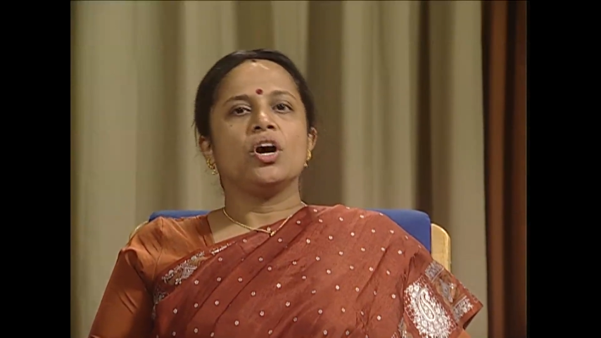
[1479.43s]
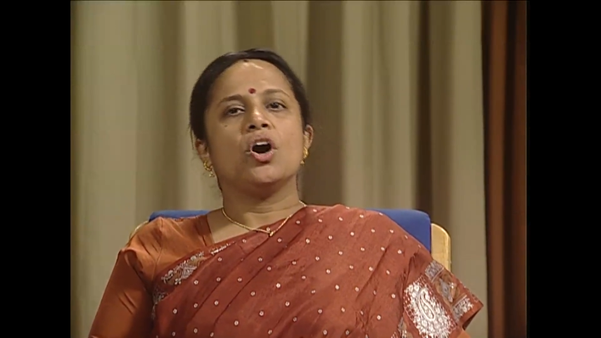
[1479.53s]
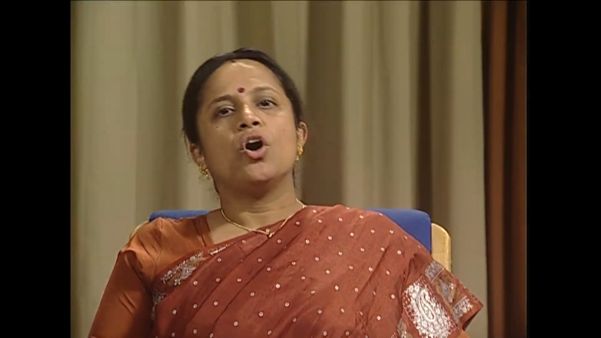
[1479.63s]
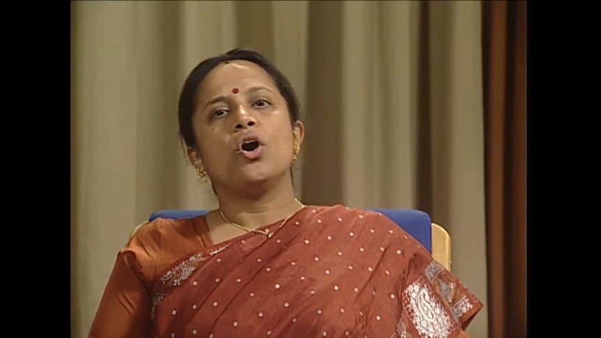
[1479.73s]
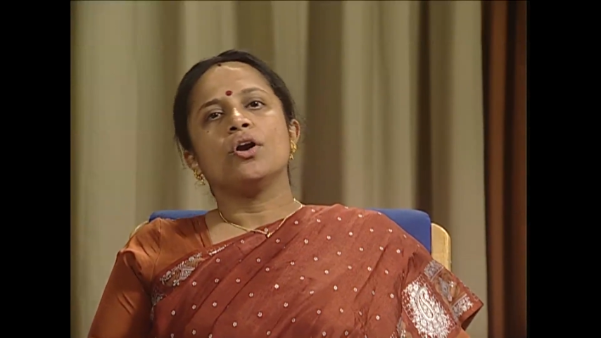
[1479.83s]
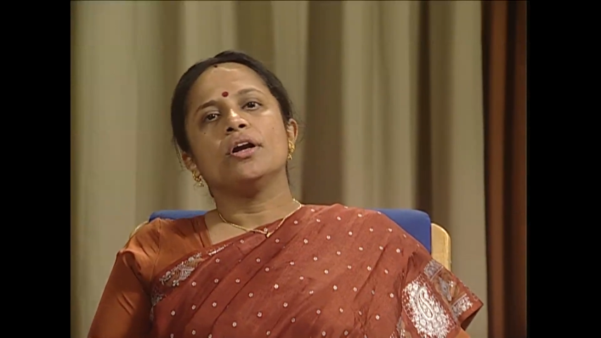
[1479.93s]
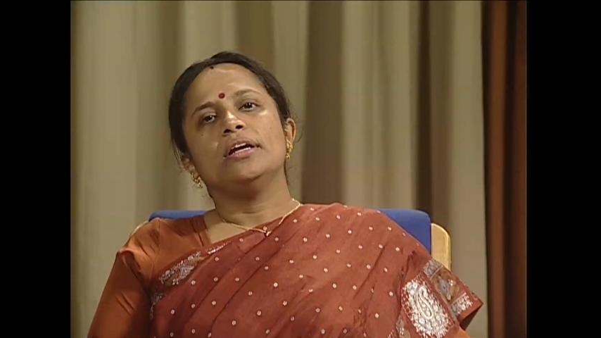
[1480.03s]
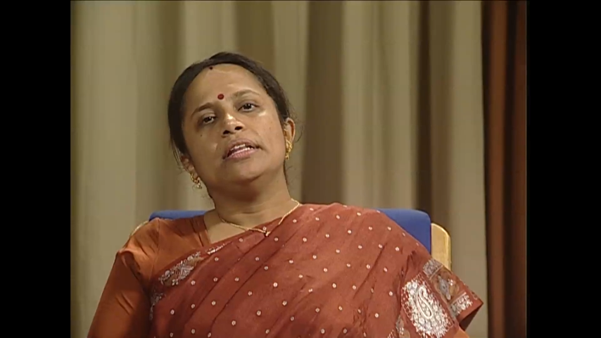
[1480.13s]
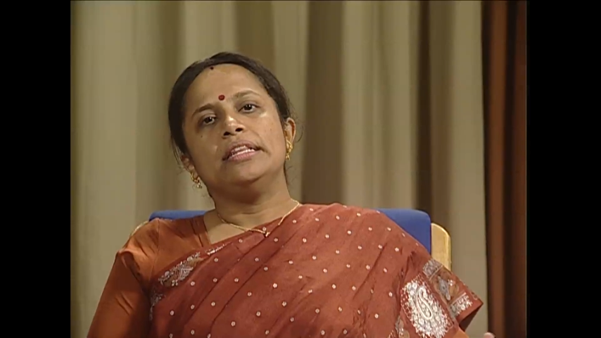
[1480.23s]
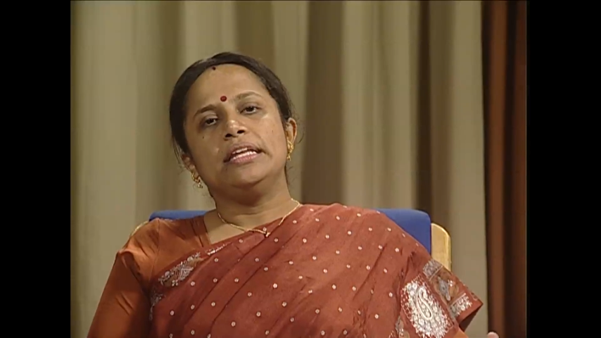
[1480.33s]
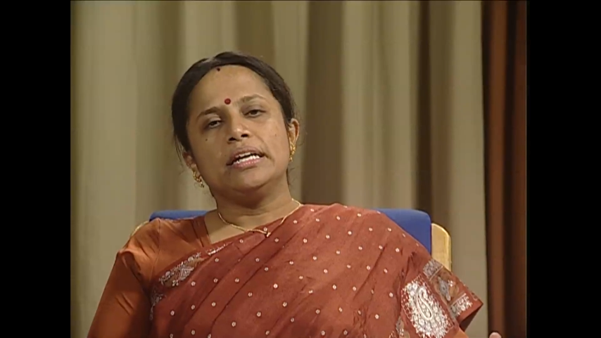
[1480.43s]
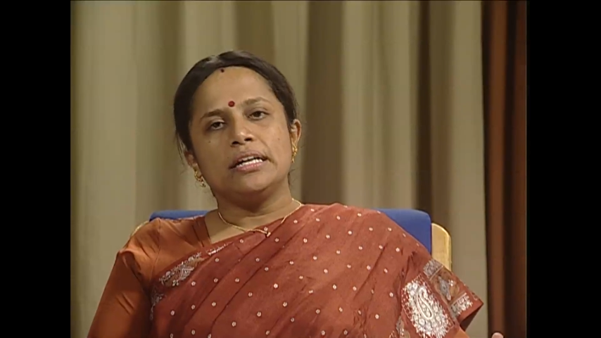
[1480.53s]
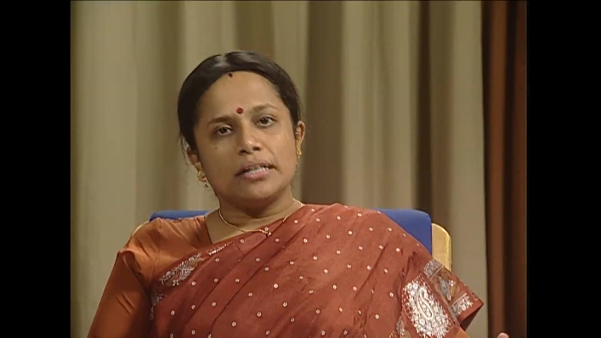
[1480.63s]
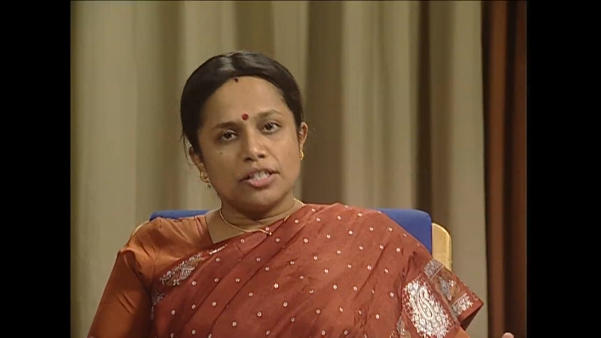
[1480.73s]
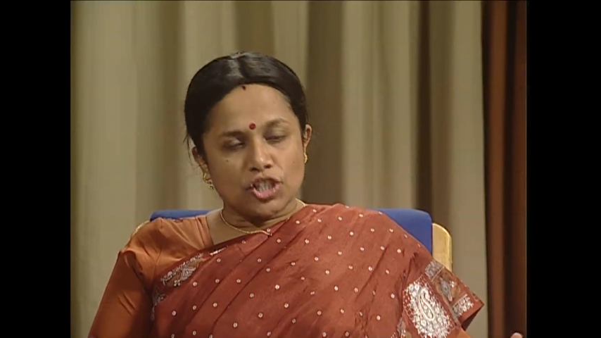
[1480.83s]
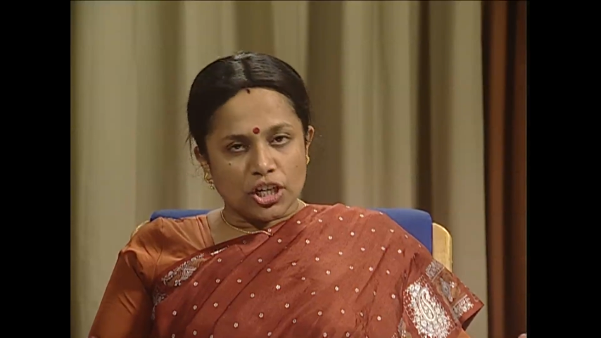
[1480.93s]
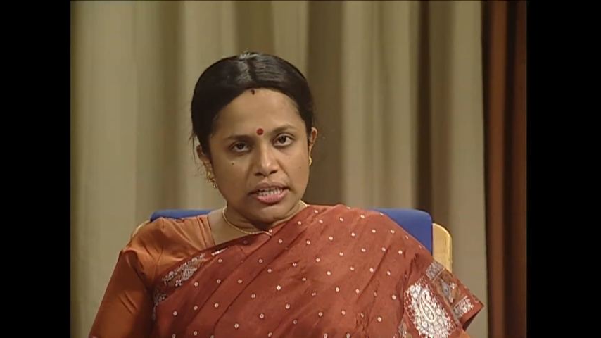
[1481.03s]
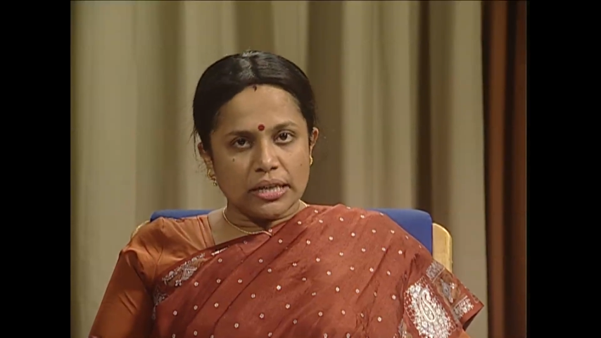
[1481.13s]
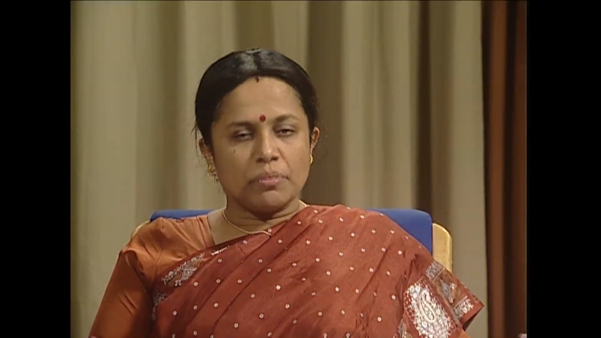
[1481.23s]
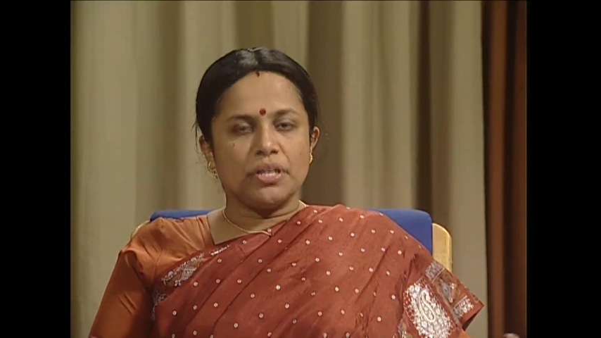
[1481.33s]
or their
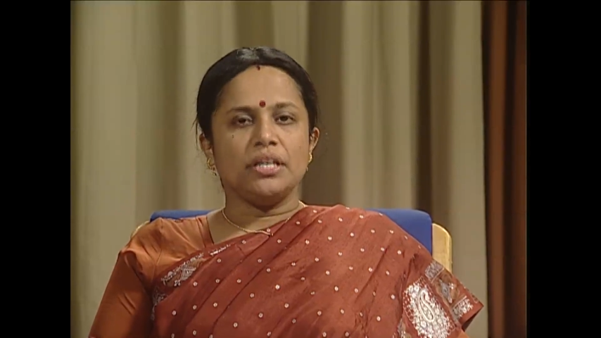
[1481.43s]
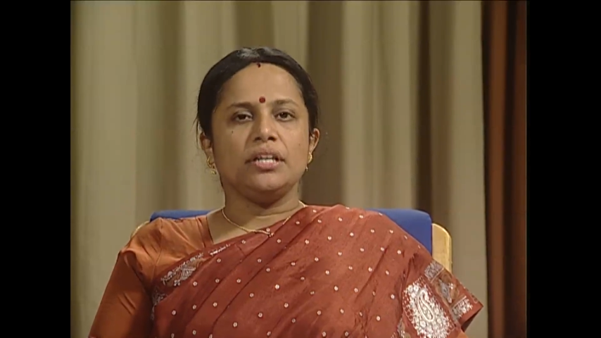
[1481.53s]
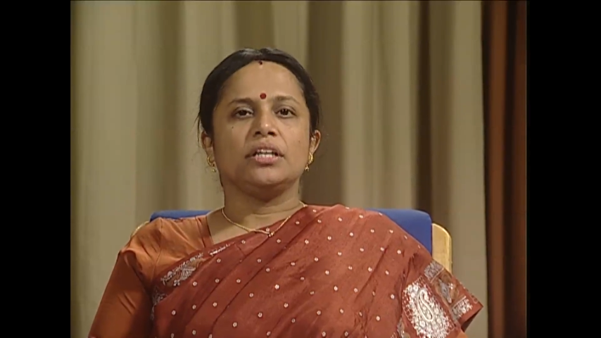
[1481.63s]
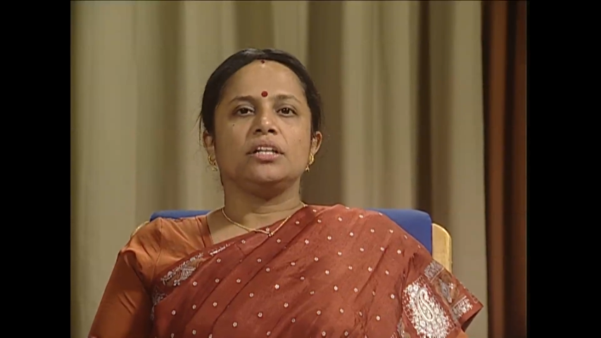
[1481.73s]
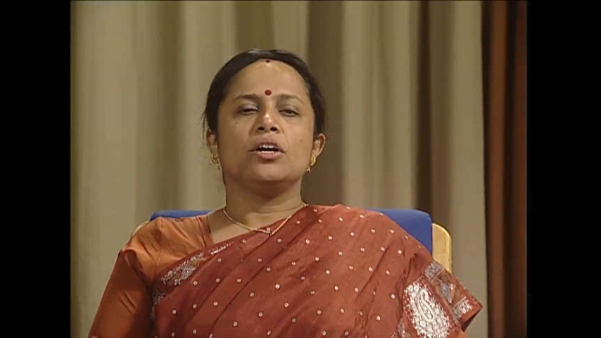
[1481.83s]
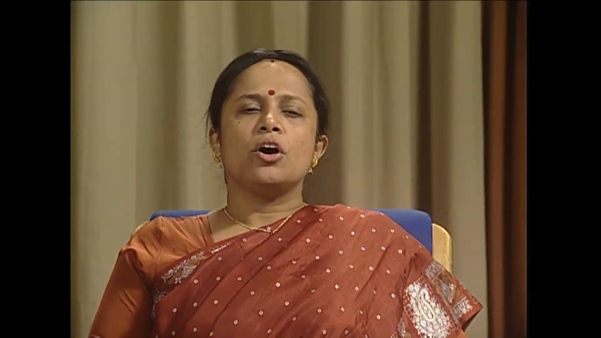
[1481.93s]
genetic material